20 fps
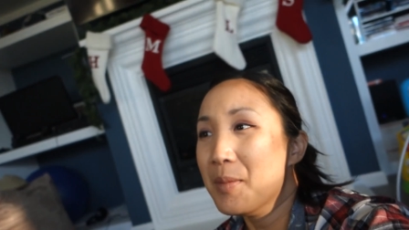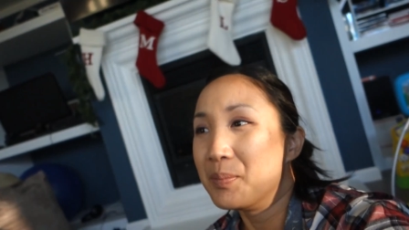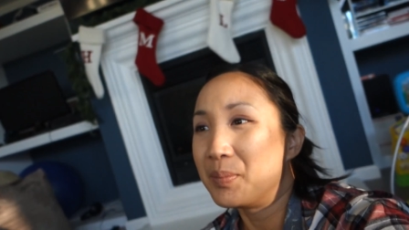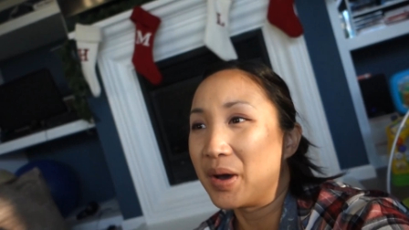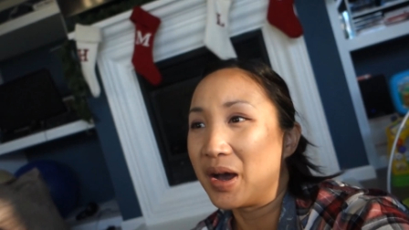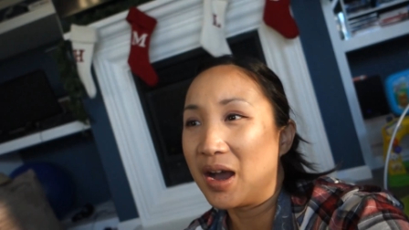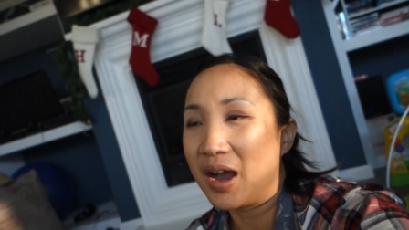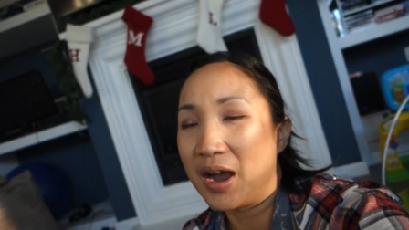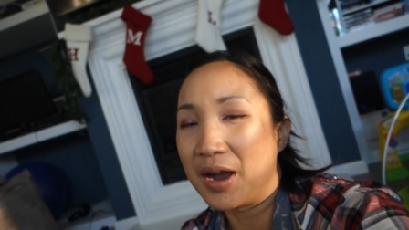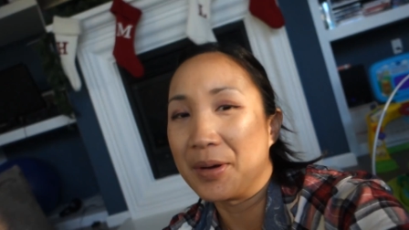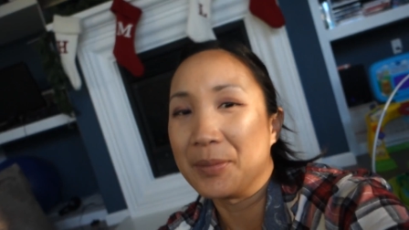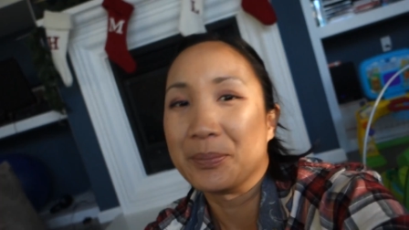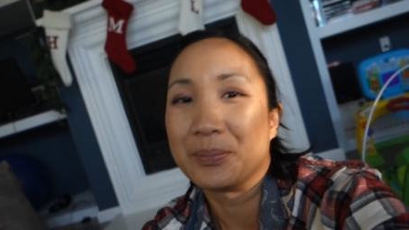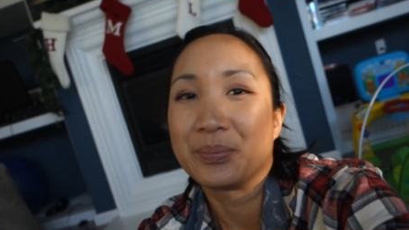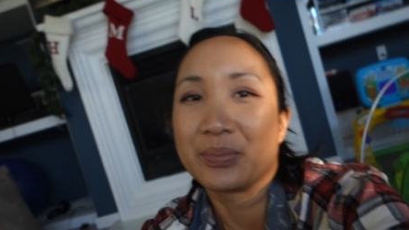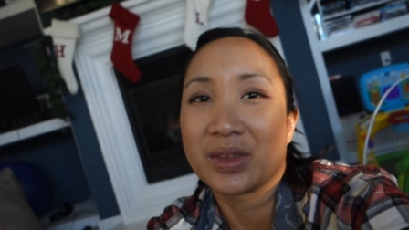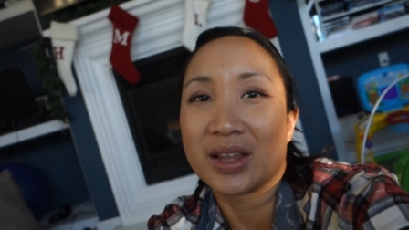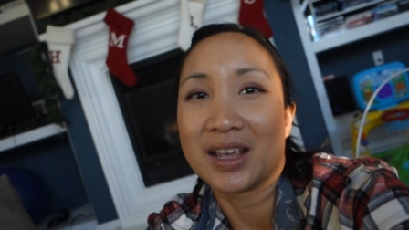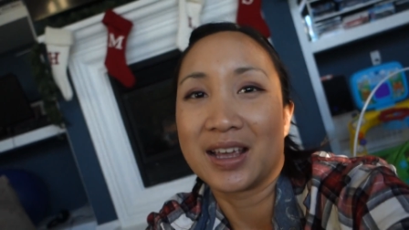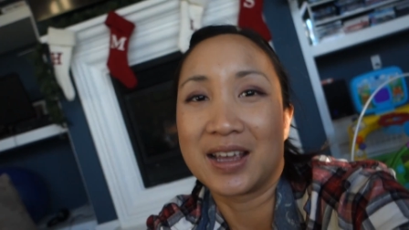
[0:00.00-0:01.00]
But um,
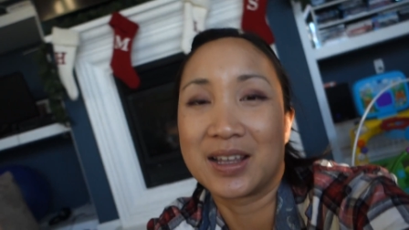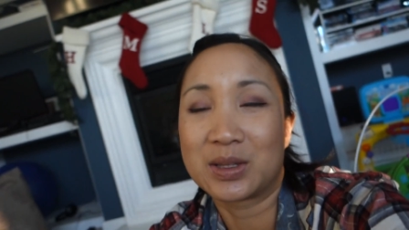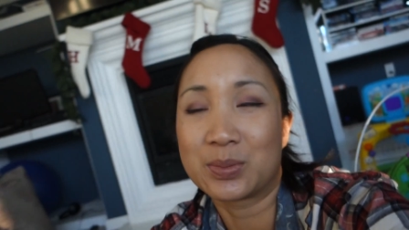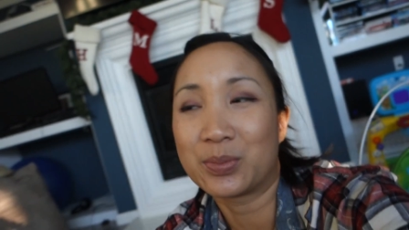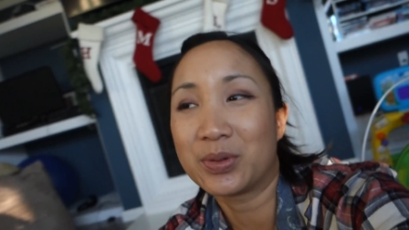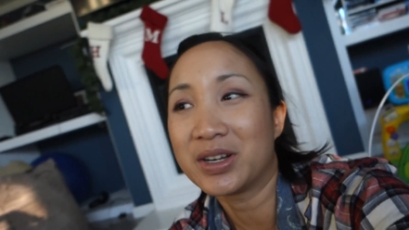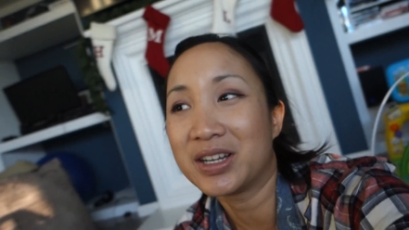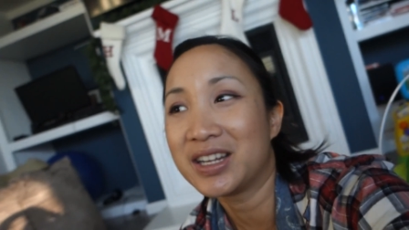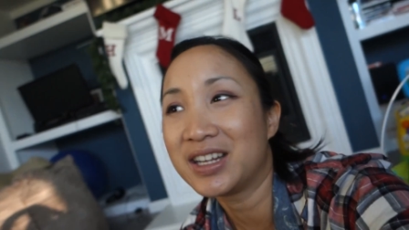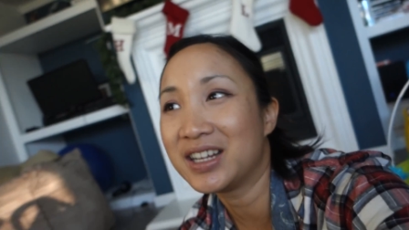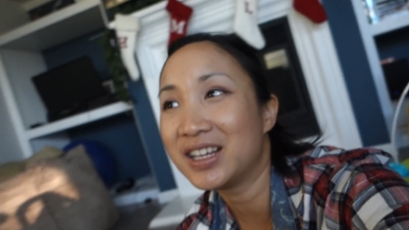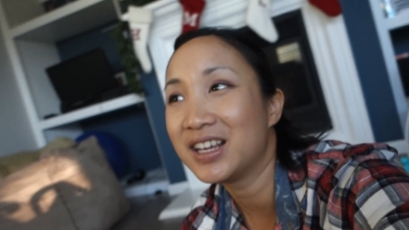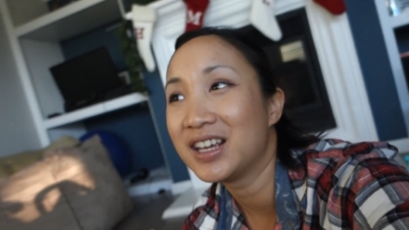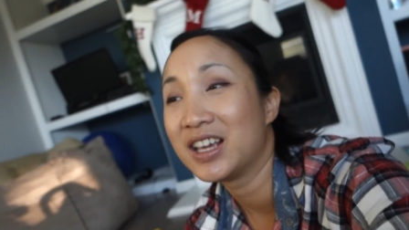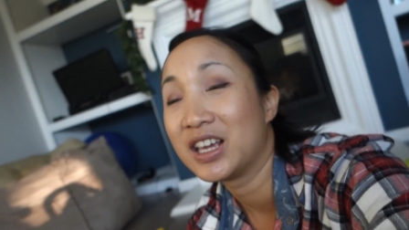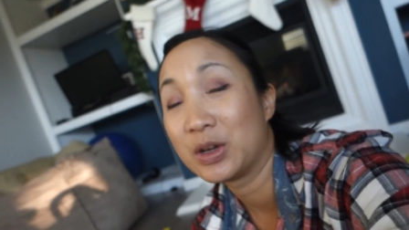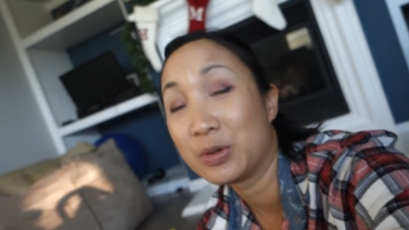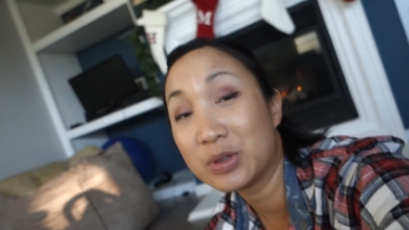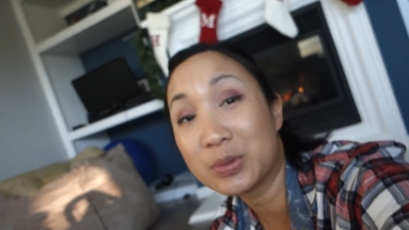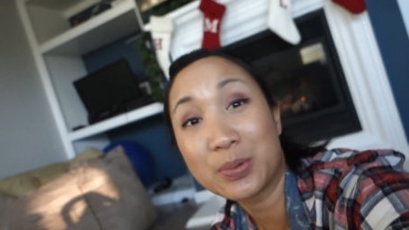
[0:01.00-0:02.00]
it's pretty,
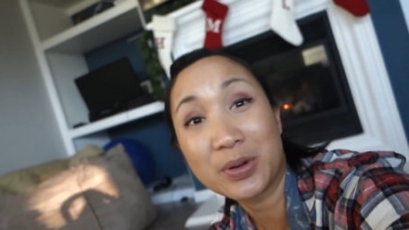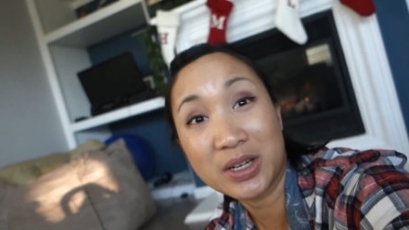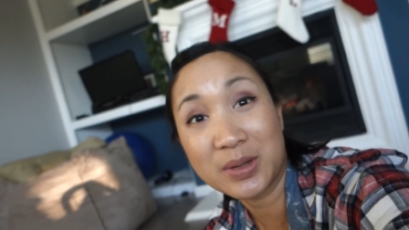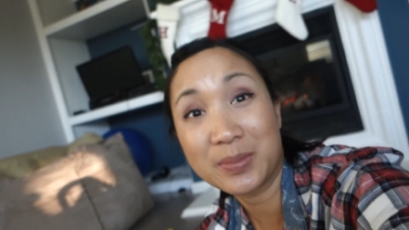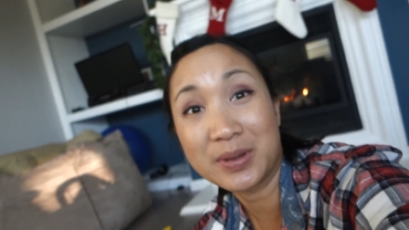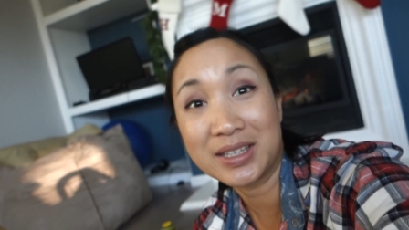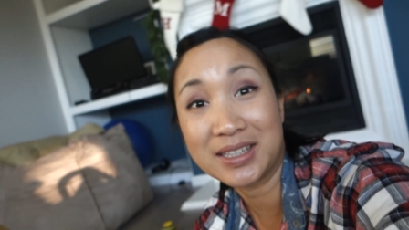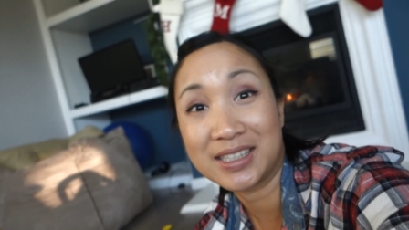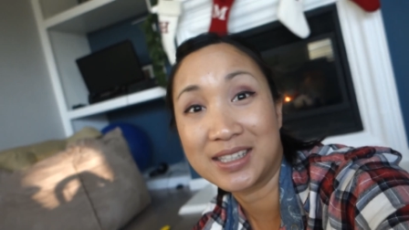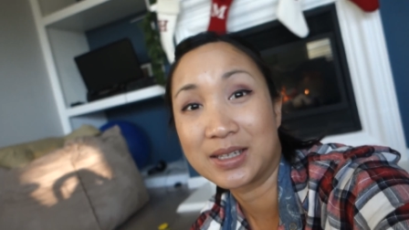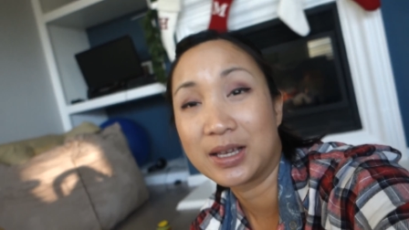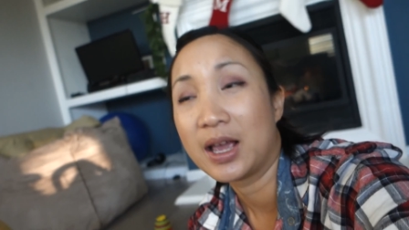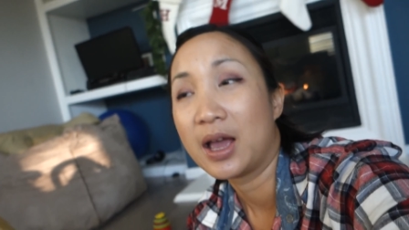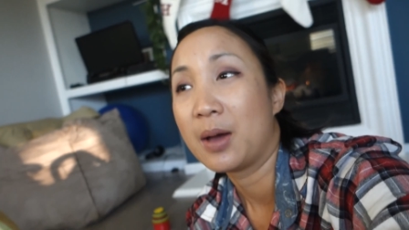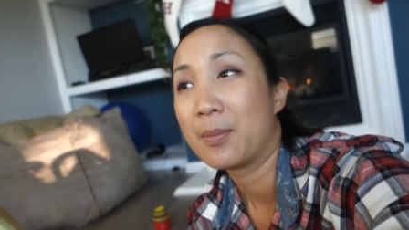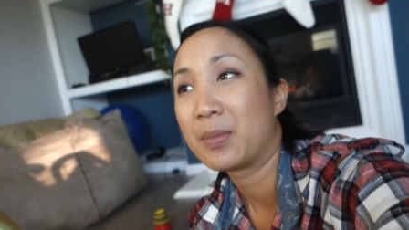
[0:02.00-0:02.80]
it was pretty busy.